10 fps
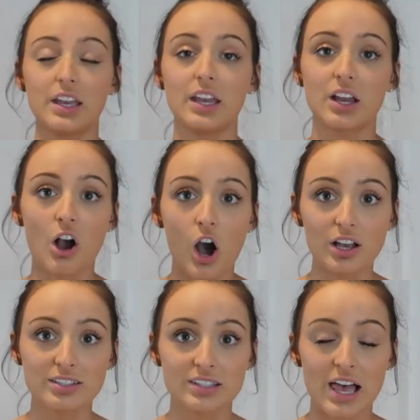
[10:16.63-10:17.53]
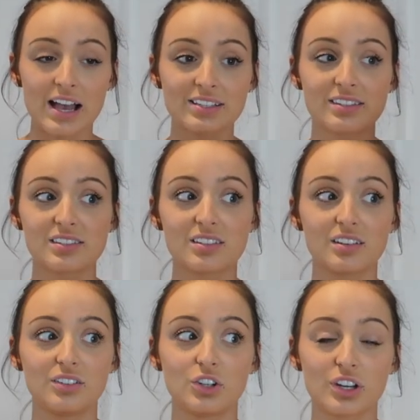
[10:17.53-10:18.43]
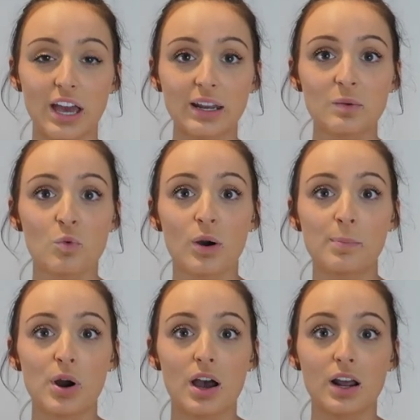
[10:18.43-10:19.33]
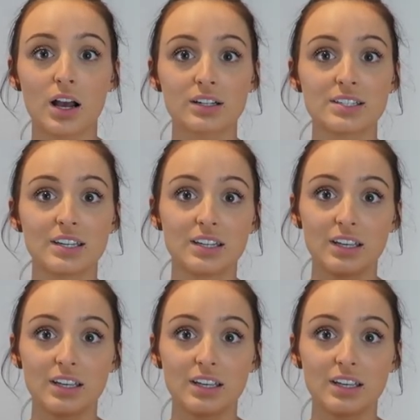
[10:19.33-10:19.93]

It costs less, you're getting more product,